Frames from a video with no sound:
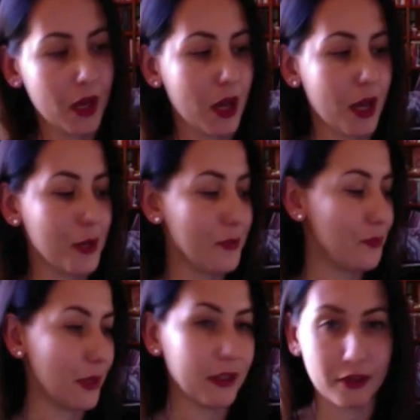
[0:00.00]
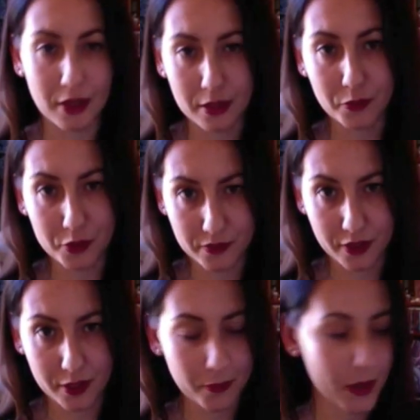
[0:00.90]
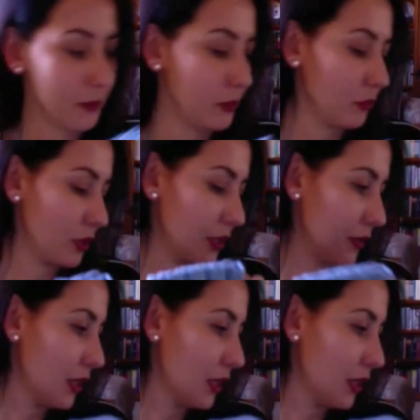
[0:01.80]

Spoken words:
but that was very popular.